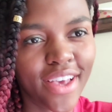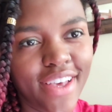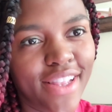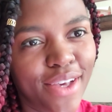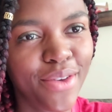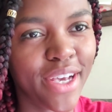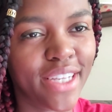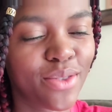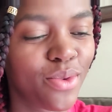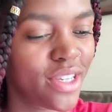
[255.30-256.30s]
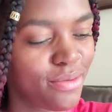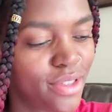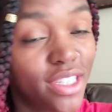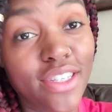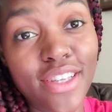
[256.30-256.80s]
Hello you guys, welcome
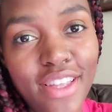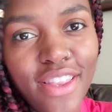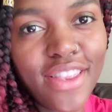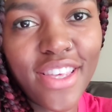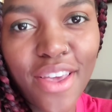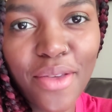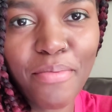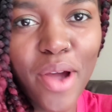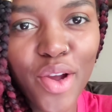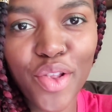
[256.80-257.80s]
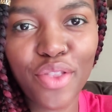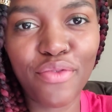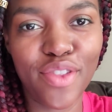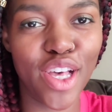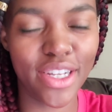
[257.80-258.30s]
to the other part of the
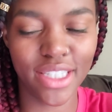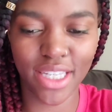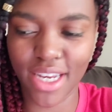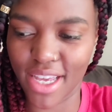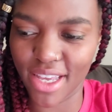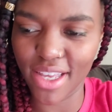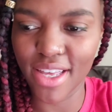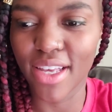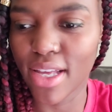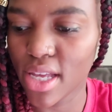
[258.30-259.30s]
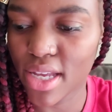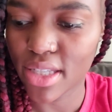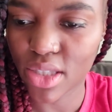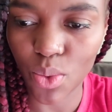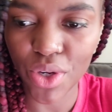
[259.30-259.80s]
vlog today.
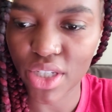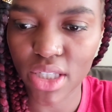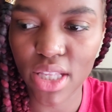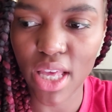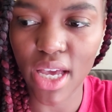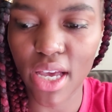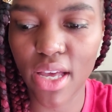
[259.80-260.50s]
It's the weirdest thing.